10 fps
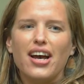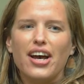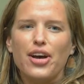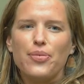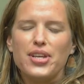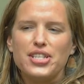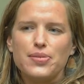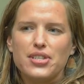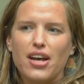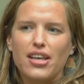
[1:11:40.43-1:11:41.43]
Um, and she
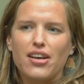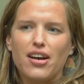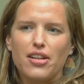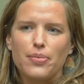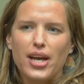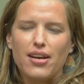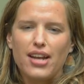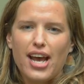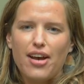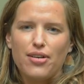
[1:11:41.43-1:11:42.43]
was talking all
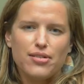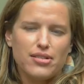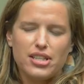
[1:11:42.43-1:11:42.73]
about how